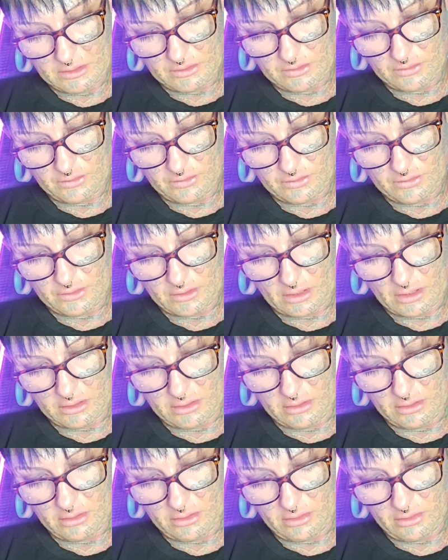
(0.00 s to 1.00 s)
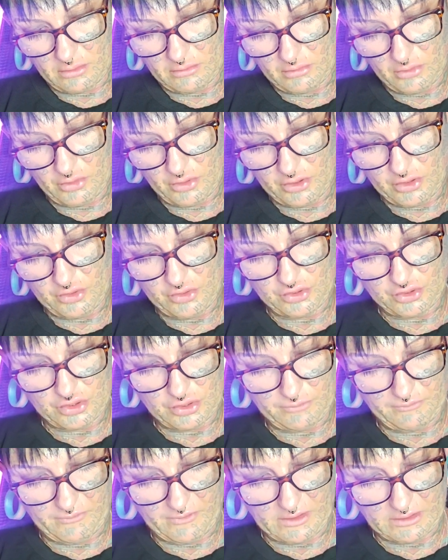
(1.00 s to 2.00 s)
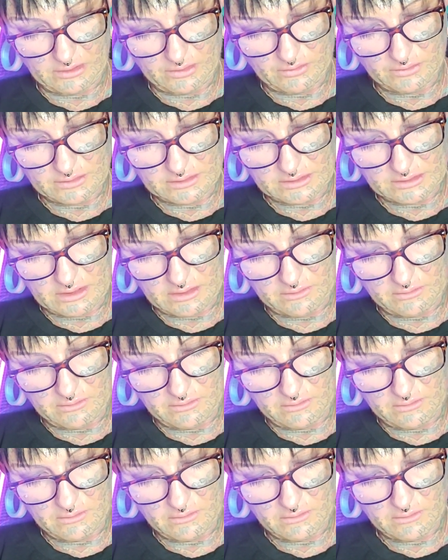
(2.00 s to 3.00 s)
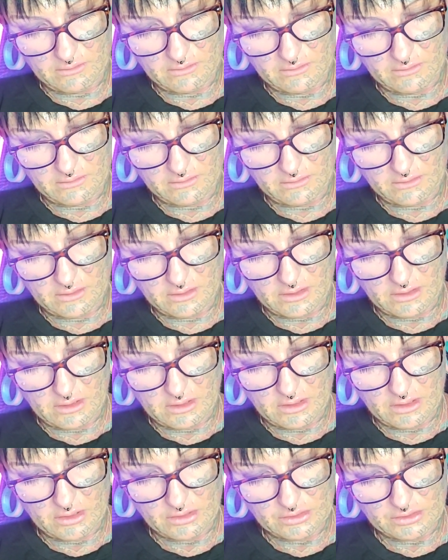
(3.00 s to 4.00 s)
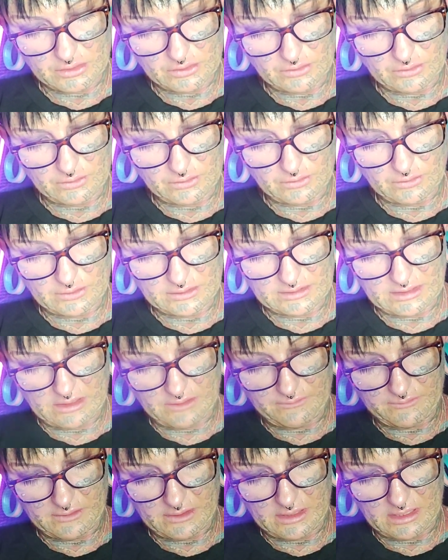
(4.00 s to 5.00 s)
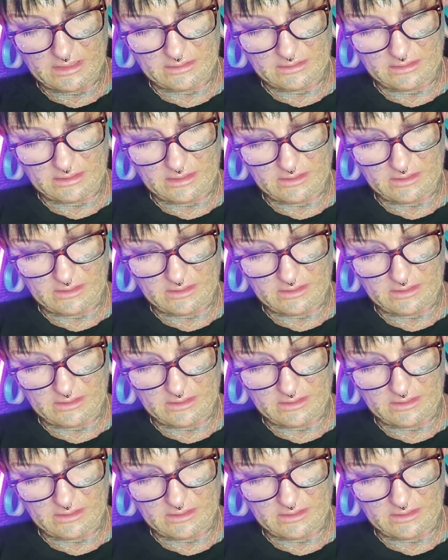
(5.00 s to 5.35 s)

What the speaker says: doing a lot more YouTube videos now. So definitely